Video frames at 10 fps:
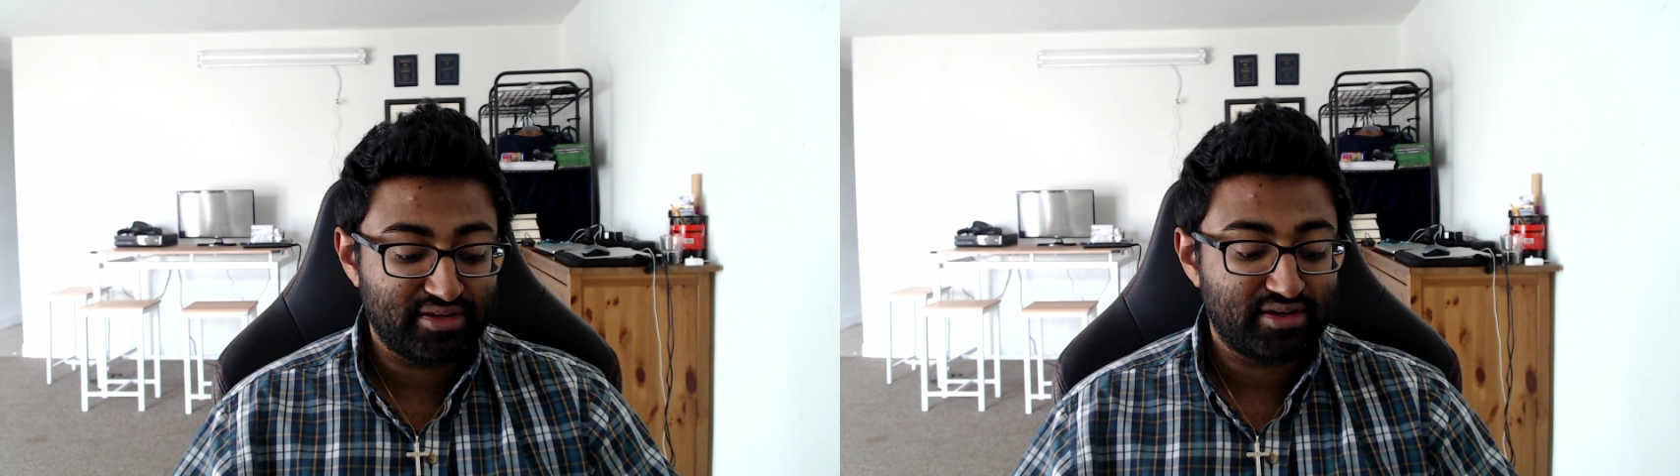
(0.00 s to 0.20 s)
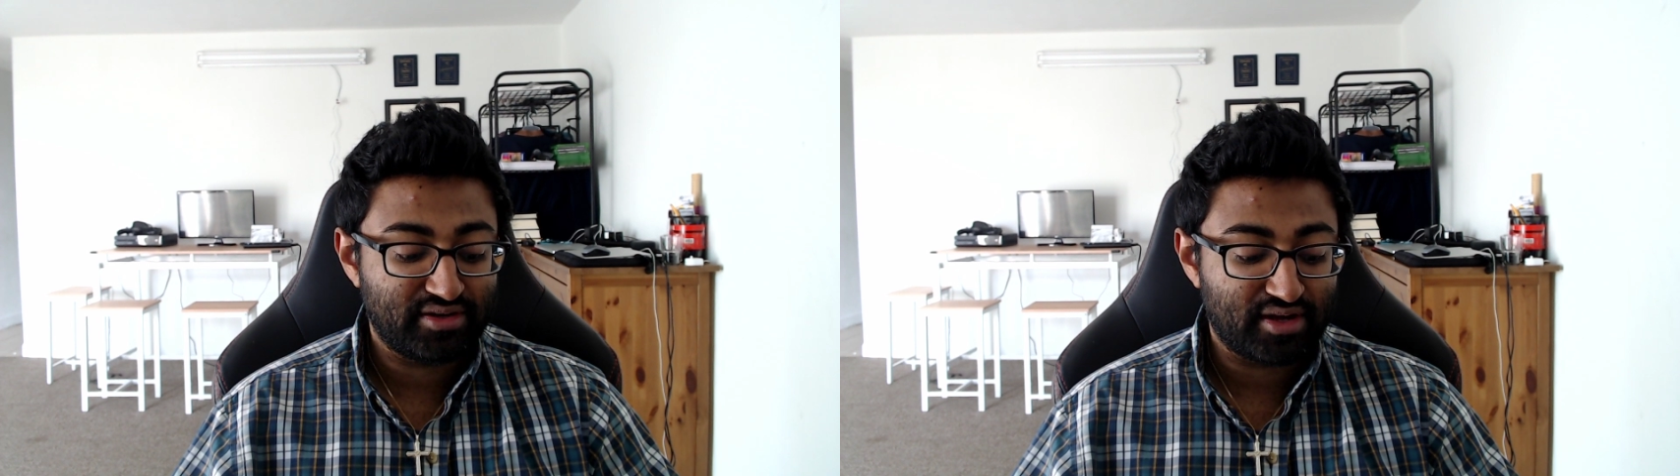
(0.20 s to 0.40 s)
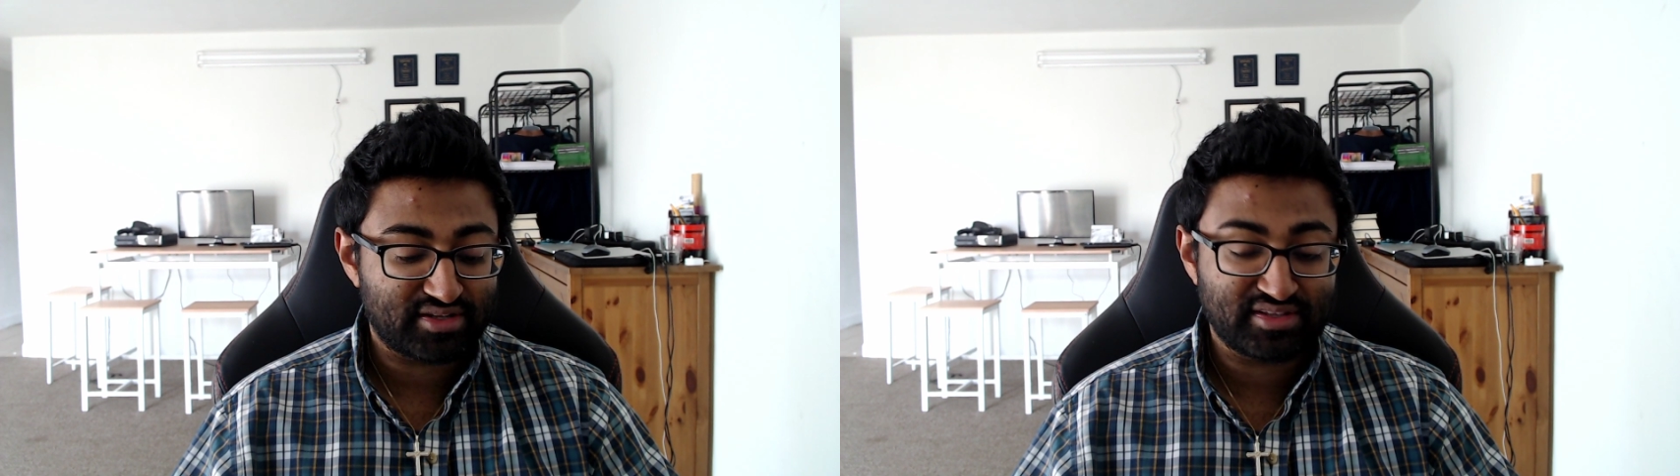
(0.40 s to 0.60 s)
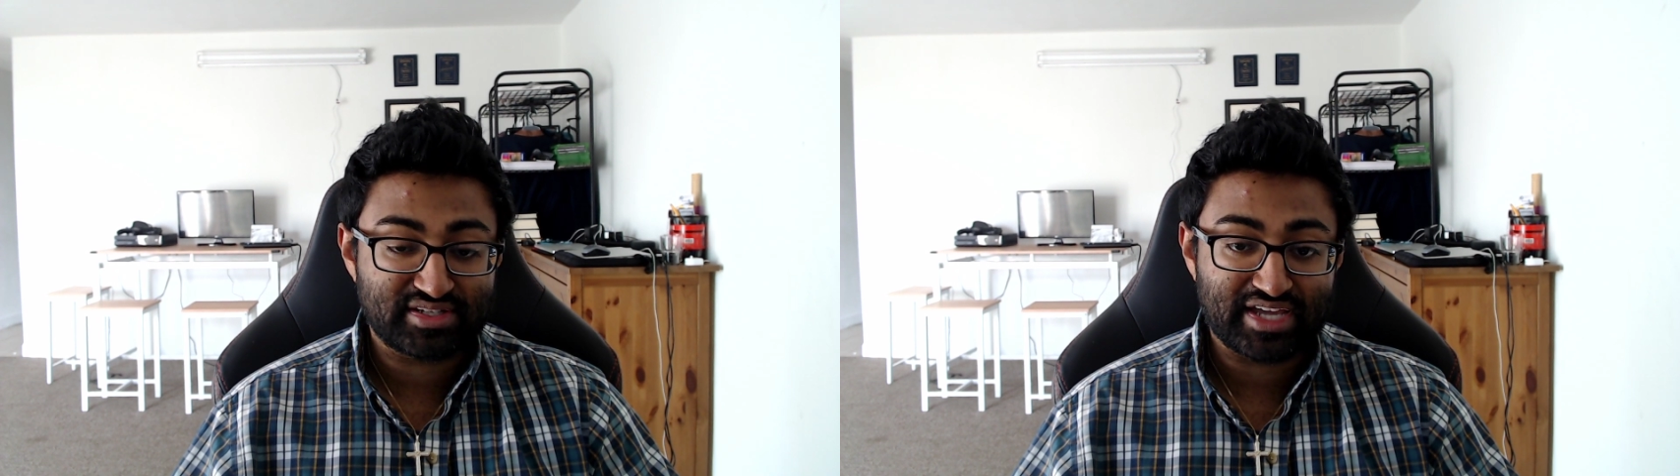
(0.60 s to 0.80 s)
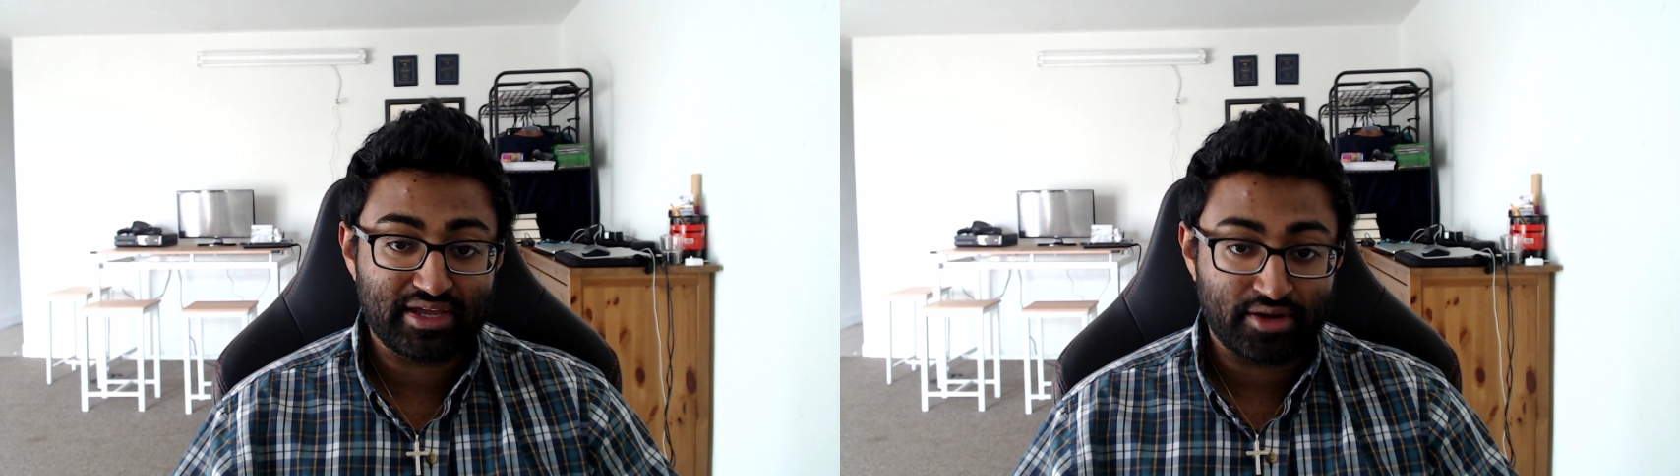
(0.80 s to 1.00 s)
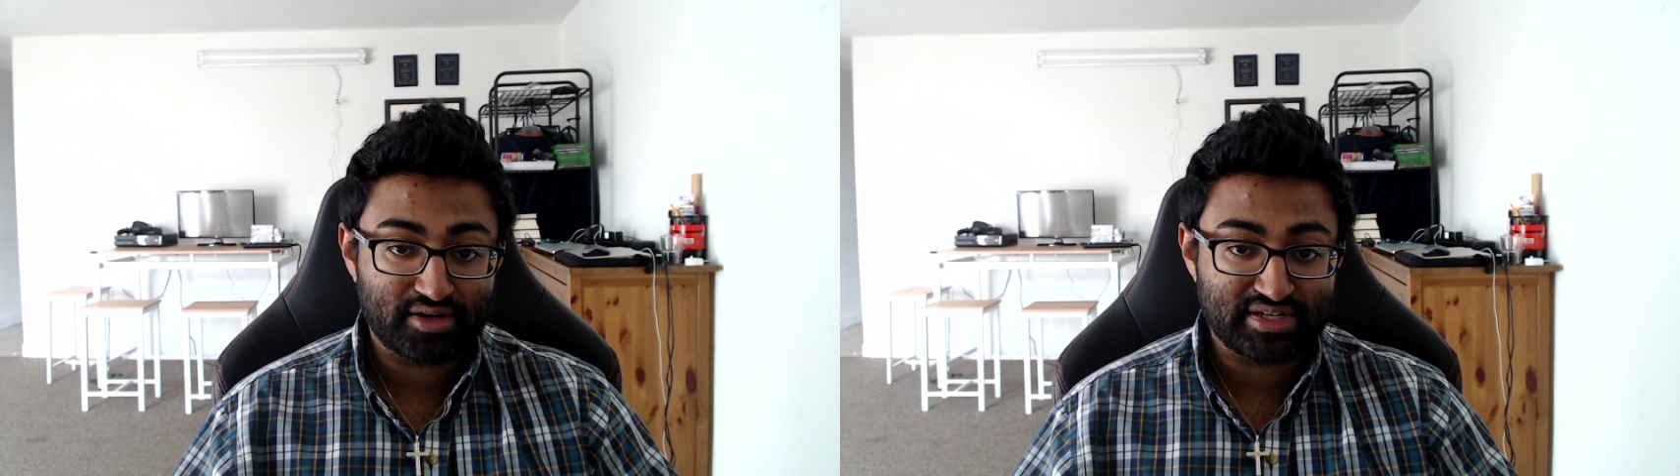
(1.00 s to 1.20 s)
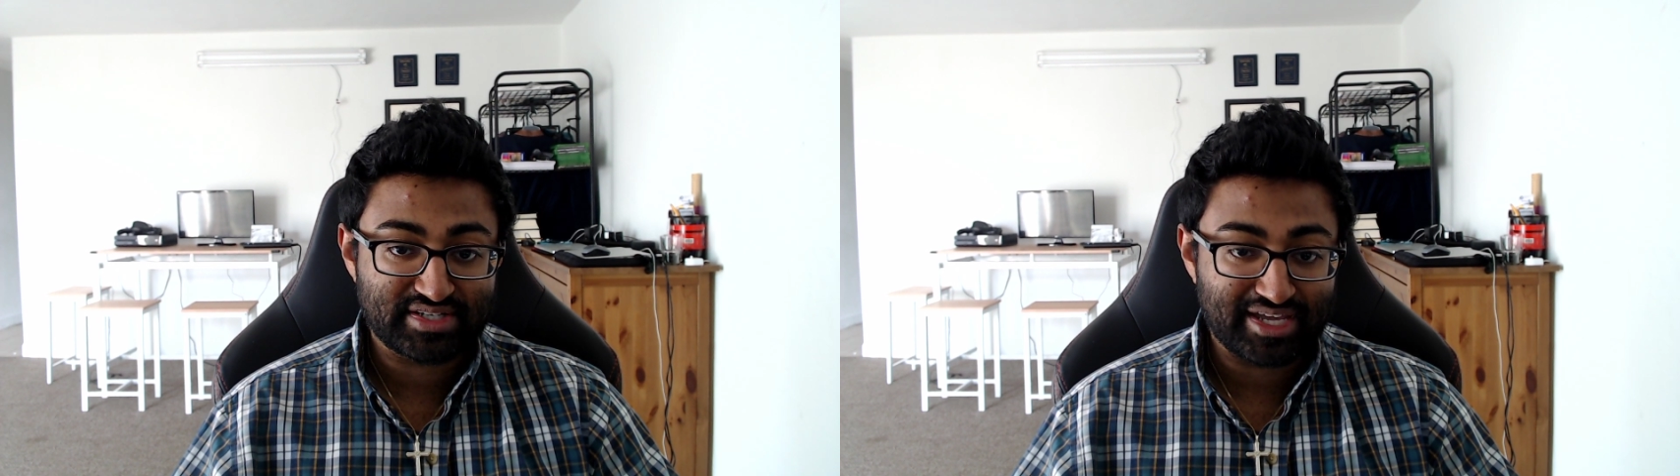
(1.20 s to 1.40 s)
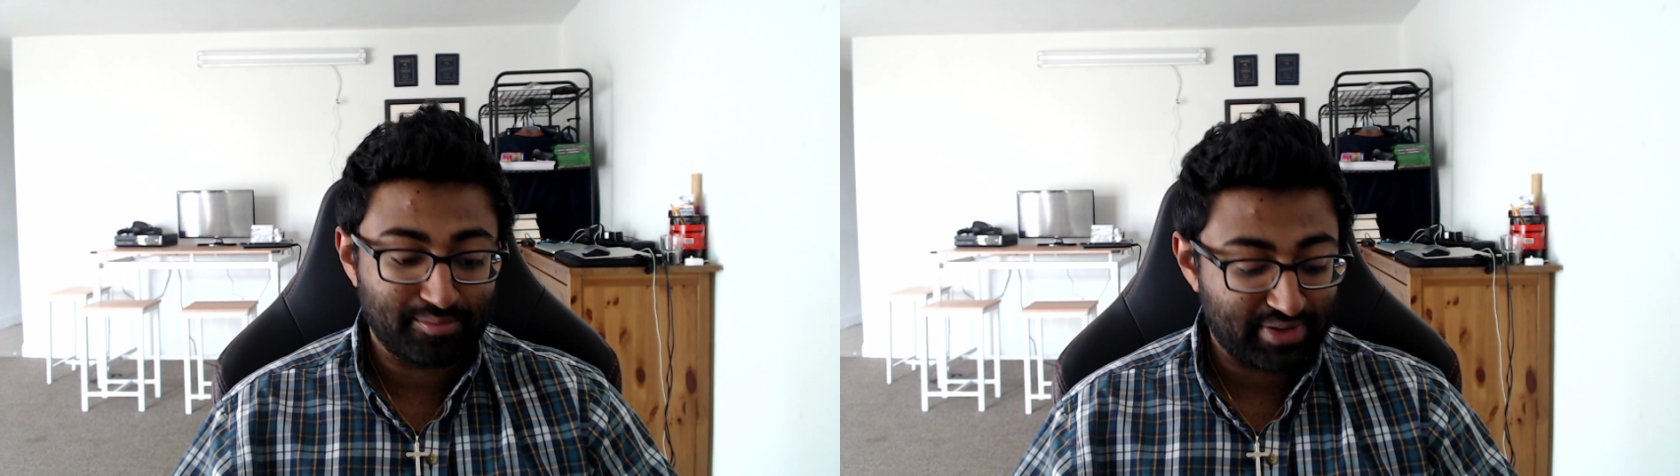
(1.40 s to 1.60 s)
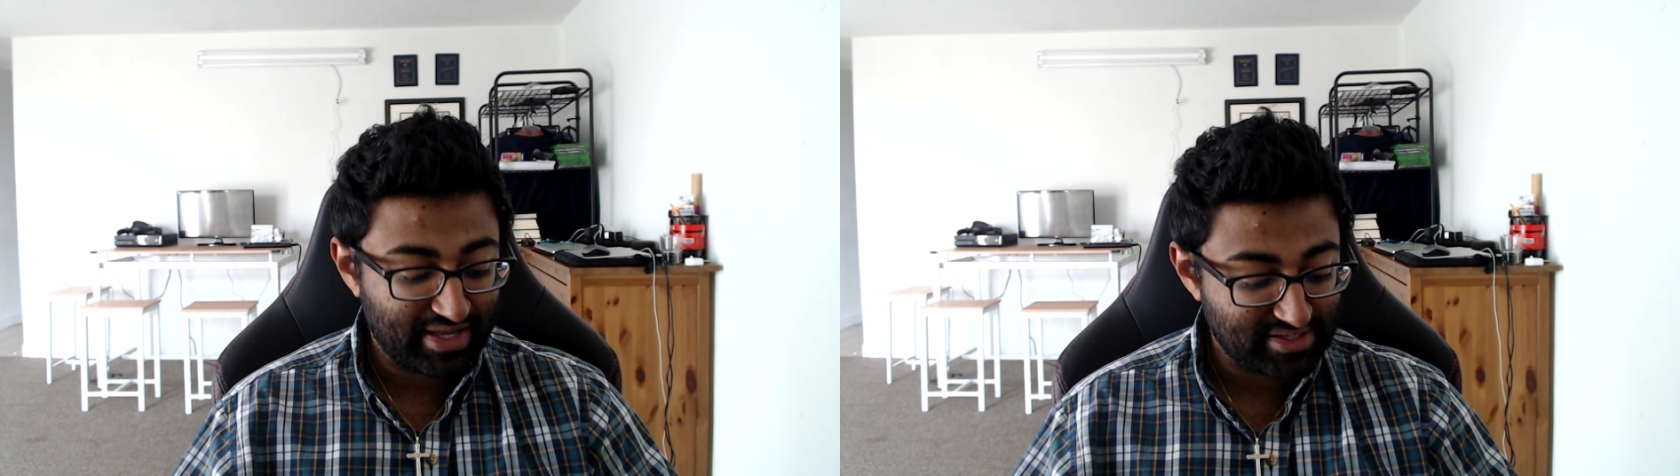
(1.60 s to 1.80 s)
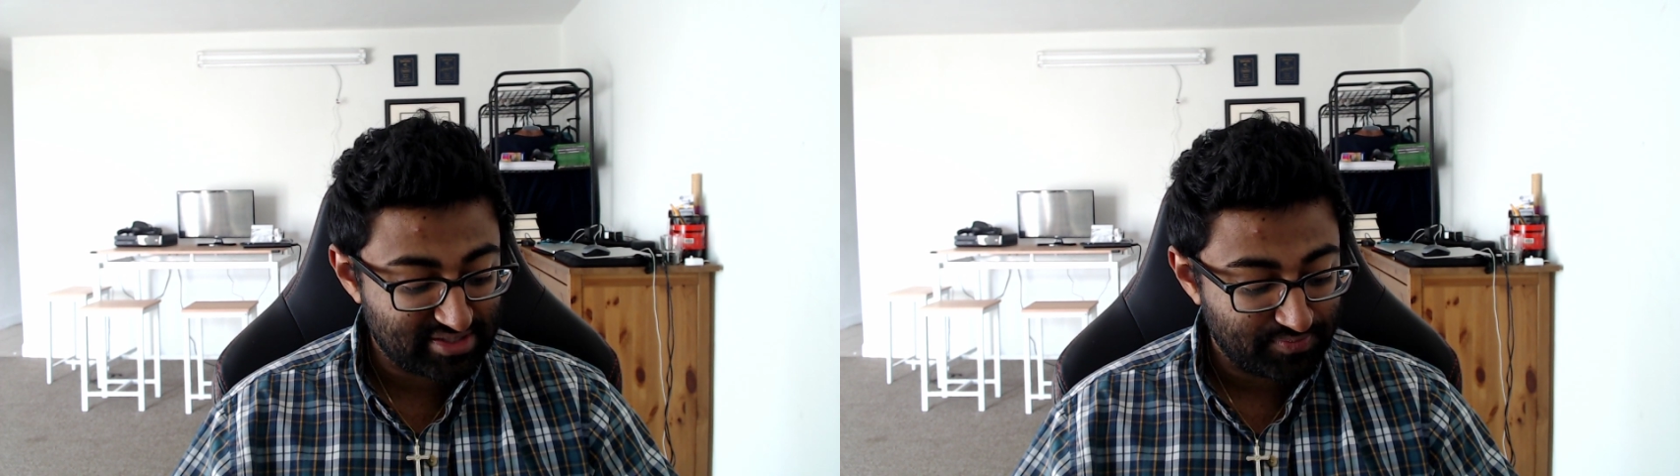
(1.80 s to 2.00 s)
not in, the time, not in time
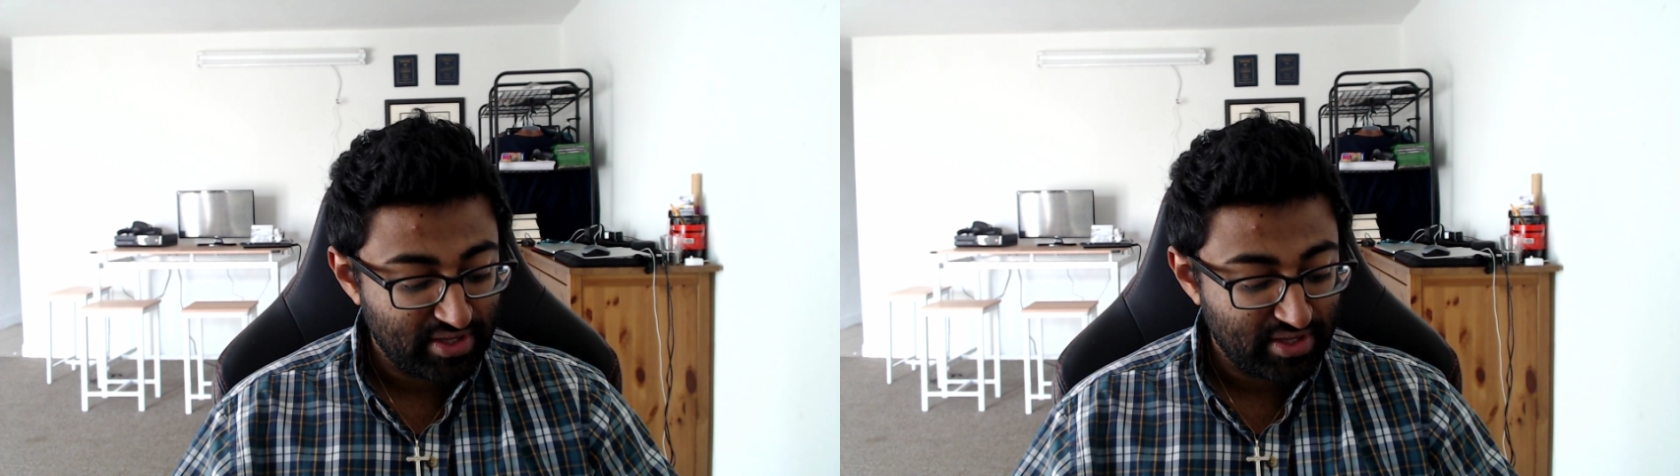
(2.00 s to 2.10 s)
past.